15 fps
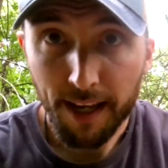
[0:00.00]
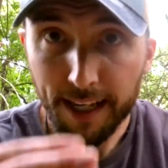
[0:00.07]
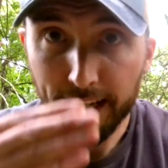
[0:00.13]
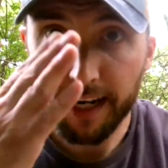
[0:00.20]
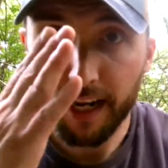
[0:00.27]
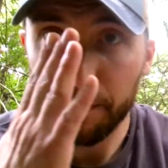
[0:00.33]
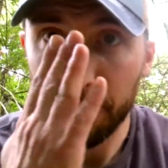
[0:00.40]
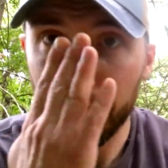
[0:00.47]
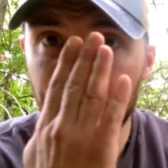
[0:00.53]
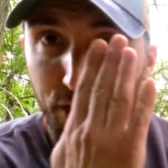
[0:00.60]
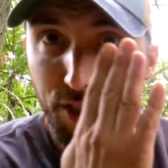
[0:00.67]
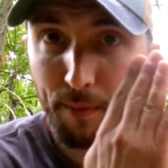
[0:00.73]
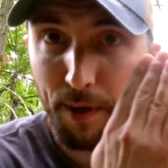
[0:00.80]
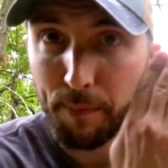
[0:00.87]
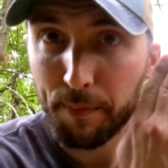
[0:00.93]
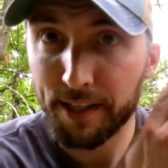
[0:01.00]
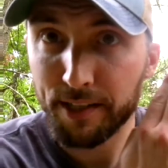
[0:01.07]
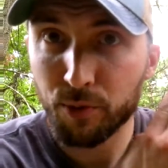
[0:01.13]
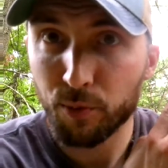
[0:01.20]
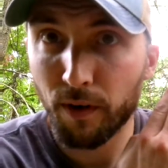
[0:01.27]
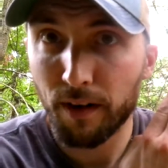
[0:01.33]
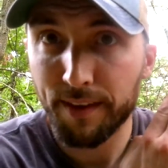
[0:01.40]
and I made sure my pins
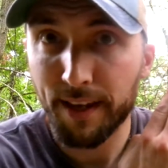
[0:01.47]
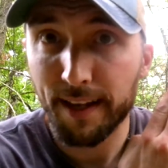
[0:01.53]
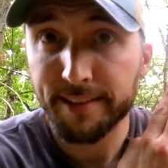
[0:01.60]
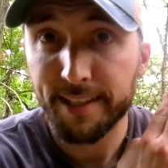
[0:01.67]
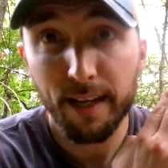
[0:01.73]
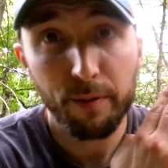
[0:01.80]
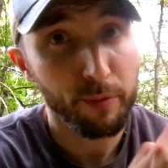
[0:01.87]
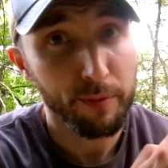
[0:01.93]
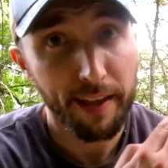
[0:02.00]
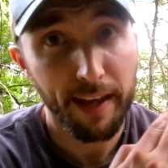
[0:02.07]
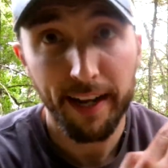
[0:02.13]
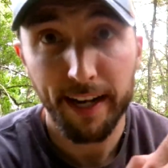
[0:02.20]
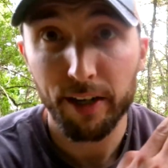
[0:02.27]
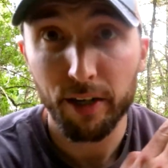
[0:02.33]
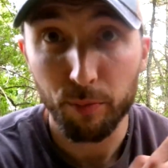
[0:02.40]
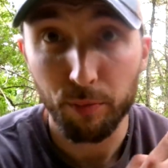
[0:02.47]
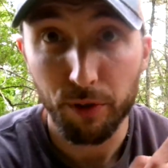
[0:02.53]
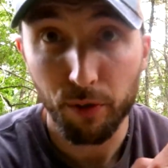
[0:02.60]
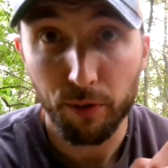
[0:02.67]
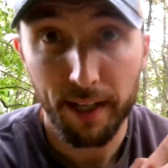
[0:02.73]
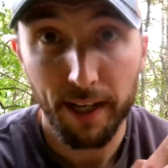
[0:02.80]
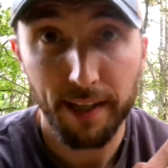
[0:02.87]
were on that tape when that arrow
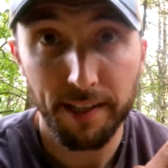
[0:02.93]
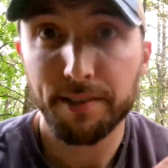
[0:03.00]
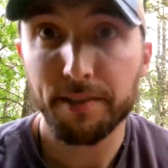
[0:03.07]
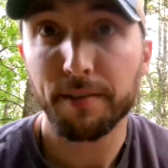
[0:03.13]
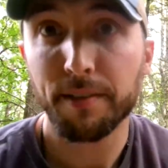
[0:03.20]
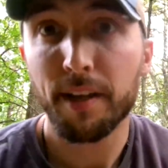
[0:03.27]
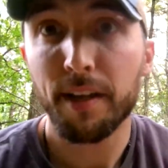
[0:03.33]
broke, guys.